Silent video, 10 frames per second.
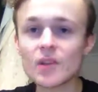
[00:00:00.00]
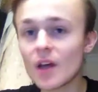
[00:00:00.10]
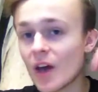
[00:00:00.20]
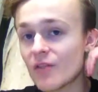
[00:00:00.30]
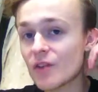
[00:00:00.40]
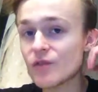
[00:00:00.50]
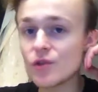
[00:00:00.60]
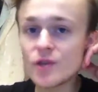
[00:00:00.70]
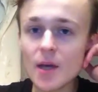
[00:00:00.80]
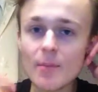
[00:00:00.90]
having a
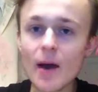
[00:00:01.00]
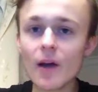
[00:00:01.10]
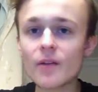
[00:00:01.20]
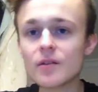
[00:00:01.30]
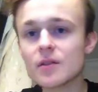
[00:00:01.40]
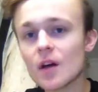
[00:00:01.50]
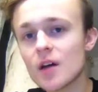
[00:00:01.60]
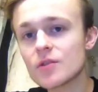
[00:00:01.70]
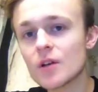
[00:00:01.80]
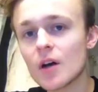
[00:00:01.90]
few setbacks.
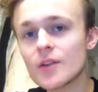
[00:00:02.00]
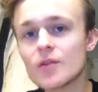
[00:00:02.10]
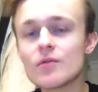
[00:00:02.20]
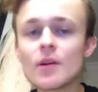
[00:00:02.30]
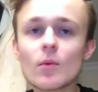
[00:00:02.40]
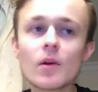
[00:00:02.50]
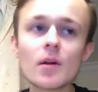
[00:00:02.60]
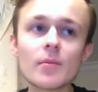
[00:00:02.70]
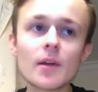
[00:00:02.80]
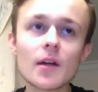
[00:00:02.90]
So I didn't really want
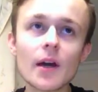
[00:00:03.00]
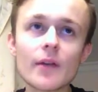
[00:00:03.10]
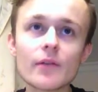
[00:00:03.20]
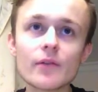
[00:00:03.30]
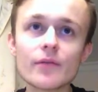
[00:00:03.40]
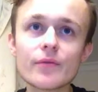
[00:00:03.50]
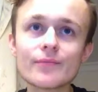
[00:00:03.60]
to be kind of